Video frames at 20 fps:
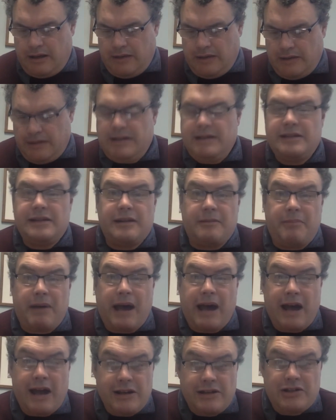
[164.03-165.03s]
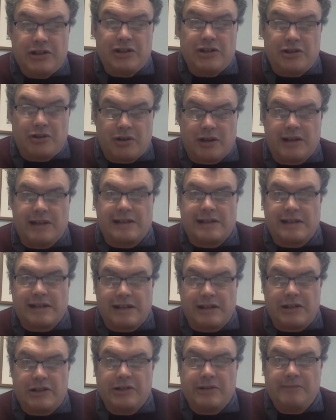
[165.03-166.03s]
This is the Passion
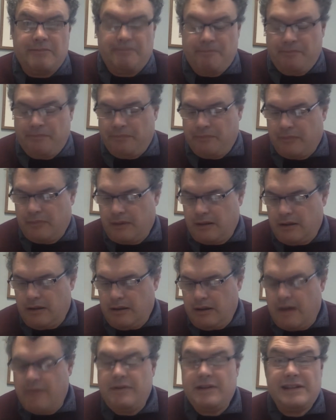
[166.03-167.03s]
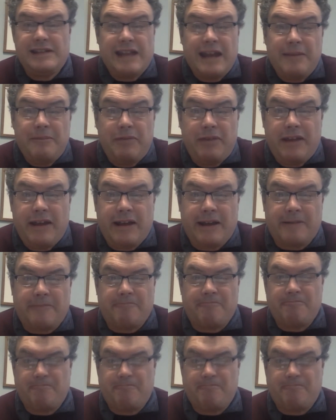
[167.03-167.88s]
Translation of the same thing.